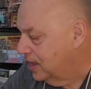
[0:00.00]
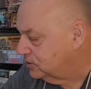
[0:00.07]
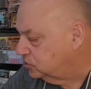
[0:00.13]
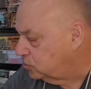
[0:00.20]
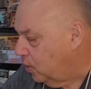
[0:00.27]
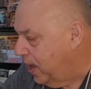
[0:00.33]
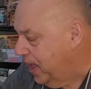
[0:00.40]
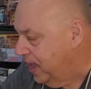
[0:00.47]

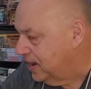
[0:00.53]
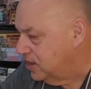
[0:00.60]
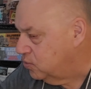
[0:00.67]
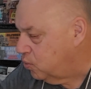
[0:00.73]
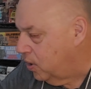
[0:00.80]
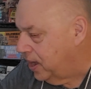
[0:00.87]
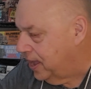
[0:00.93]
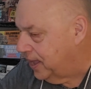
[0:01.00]
So
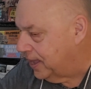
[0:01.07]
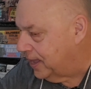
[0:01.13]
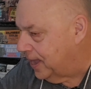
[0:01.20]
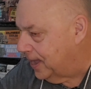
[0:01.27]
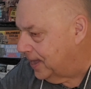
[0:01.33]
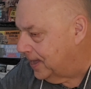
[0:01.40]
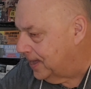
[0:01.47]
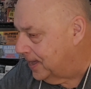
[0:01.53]
anyway,
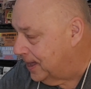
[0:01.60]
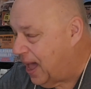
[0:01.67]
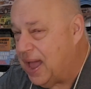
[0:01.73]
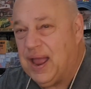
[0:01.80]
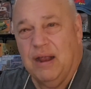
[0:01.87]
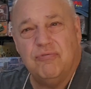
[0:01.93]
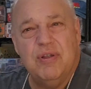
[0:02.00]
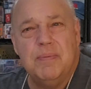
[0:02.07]

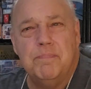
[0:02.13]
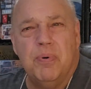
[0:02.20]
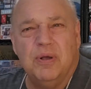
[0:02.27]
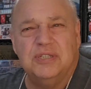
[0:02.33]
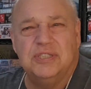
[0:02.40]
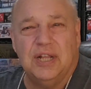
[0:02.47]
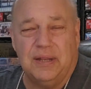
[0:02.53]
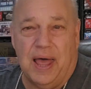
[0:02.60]
I read
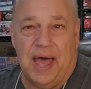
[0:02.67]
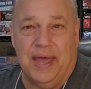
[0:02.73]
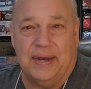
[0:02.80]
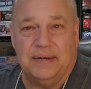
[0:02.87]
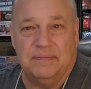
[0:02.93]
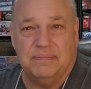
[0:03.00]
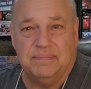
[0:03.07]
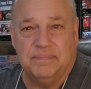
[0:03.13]
books a lot.
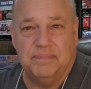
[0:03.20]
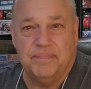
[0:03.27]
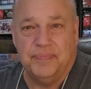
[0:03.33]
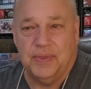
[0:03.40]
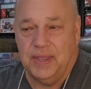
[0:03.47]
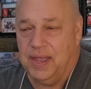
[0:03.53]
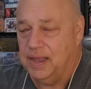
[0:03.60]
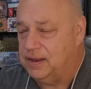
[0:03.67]

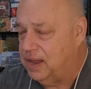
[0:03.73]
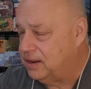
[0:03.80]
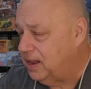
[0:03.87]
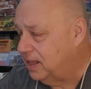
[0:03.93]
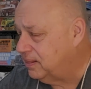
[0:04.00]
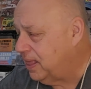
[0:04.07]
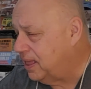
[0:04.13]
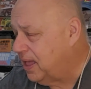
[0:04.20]

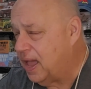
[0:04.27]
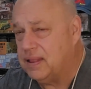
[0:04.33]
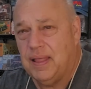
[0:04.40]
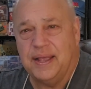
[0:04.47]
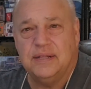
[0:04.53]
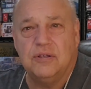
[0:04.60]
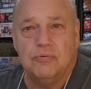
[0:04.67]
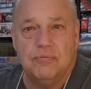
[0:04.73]
I
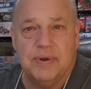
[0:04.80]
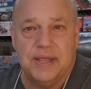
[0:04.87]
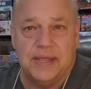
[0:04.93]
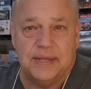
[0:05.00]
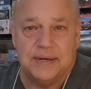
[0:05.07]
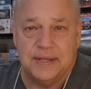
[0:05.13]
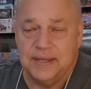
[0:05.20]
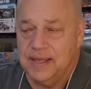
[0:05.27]
like to
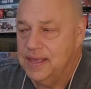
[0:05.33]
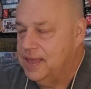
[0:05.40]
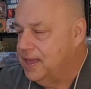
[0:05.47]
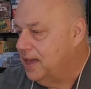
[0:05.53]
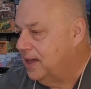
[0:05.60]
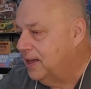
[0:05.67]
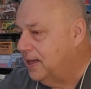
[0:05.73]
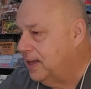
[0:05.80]
read.
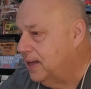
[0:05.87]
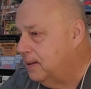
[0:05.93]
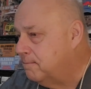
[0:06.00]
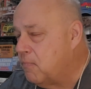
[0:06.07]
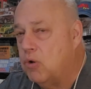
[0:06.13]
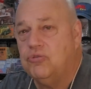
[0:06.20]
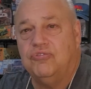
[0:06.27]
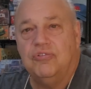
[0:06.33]

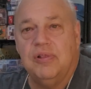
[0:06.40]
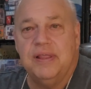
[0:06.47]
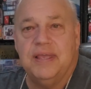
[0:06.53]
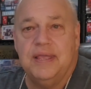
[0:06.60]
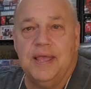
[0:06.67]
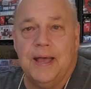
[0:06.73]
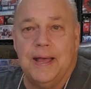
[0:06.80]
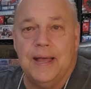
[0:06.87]

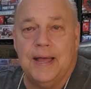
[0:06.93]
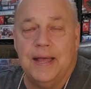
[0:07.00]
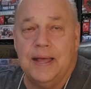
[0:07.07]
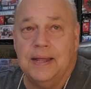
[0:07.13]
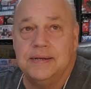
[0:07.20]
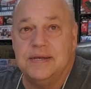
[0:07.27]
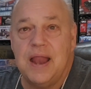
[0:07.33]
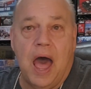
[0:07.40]
Mostly
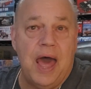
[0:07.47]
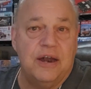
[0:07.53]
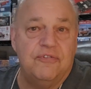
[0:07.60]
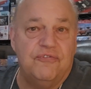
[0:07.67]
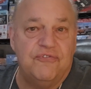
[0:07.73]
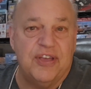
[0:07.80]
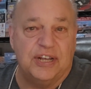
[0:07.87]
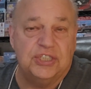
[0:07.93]

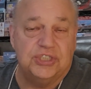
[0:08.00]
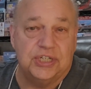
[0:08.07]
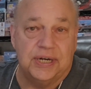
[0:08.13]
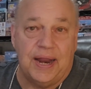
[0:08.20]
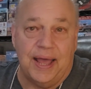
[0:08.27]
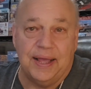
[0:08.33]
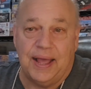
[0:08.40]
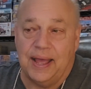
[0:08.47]

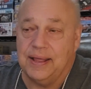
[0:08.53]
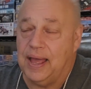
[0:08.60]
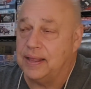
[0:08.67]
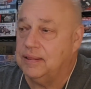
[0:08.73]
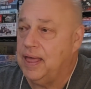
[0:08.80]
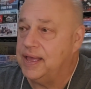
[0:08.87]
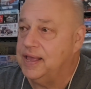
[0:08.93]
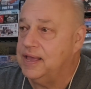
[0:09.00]
nonfiction. I
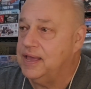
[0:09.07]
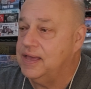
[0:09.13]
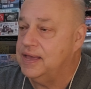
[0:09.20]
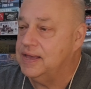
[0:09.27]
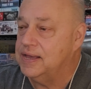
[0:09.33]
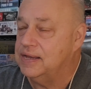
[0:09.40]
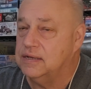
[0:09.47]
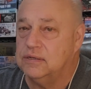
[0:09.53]
like
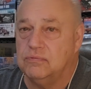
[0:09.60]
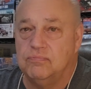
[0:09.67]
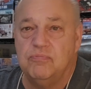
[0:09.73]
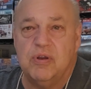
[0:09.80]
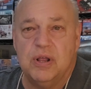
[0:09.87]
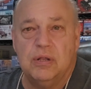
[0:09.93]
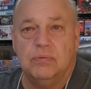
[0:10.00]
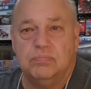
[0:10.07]

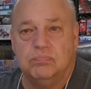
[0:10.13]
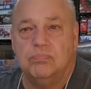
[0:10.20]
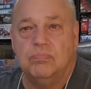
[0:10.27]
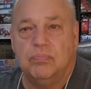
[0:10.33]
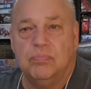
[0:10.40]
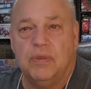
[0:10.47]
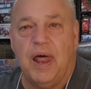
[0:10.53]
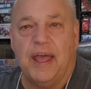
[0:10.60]
real
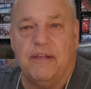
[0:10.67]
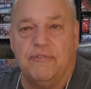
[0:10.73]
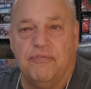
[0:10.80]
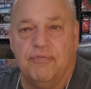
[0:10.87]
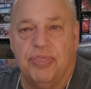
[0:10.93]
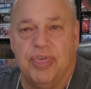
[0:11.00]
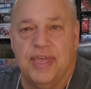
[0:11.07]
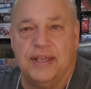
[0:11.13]

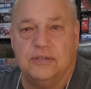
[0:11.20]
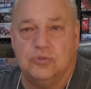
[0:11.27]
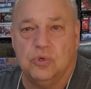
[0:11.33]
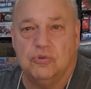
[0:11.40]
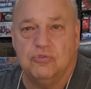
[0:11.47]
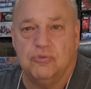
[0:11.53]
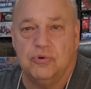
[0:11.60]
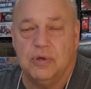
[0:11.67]
life things or
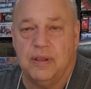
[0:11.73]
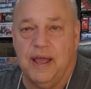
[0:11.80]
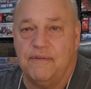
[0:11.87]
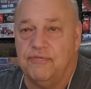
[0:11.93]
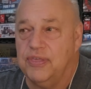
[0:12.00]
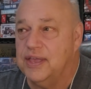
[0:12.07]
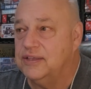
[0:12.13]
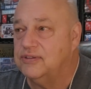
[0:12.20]
true to
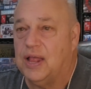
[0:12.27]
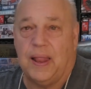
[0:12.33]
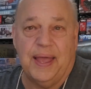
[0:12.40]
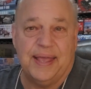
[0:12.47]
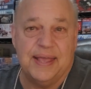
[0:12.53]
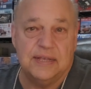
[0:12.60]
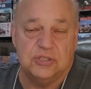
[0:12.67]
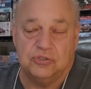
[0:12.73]
life things. I
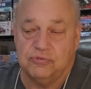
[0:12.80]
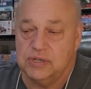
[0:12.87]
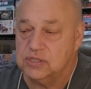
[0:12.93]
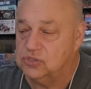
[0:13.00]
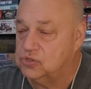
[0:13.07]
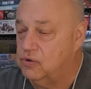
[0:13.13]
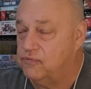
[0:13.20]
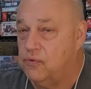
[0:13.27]
like history and
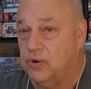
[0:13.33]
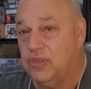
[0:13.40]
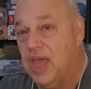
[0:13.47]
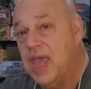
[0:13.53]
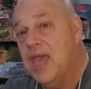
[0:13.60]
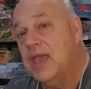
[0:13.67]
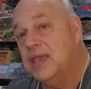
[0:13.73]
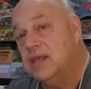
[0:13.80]
so forth.
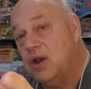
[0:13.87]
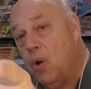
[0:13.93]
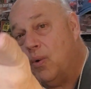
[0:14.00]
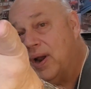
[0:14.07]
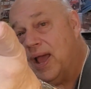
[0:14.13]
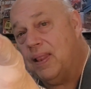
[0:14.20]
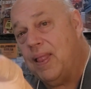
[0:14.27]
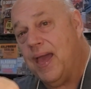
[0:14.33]
You know
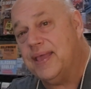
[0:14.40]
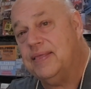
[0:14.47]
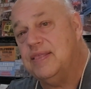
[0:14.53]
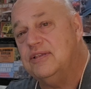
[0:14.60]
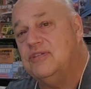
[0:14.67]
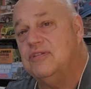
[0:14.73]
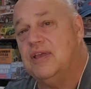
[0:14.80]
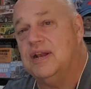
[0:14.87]
what I like?
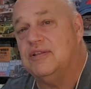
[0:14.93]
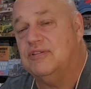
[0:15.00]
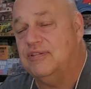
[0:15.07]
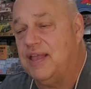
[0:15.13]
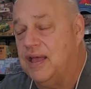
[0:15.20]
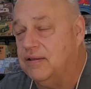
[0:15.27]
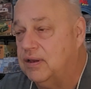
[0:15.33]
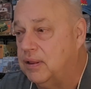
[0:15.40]
This is going to
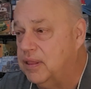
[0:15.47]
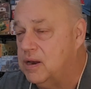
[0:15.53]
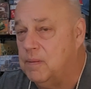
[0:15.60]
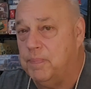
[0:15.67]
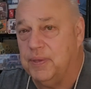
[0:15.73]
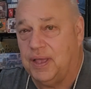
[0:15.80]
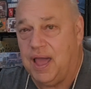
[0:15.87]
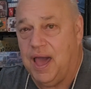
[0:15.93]
sound a little
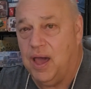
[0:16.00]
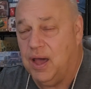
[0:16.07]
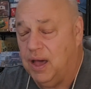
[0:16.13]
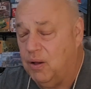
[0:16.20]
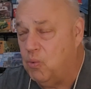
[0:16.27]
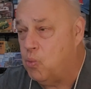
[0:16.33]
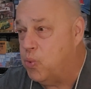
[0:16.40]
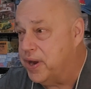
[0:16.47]
bit
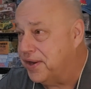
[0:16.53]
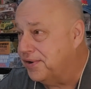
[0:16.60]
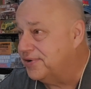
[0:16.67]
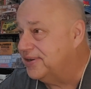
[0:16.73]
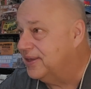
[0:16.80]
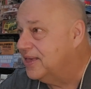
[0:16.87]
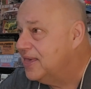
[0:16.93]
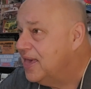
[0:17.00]
weird.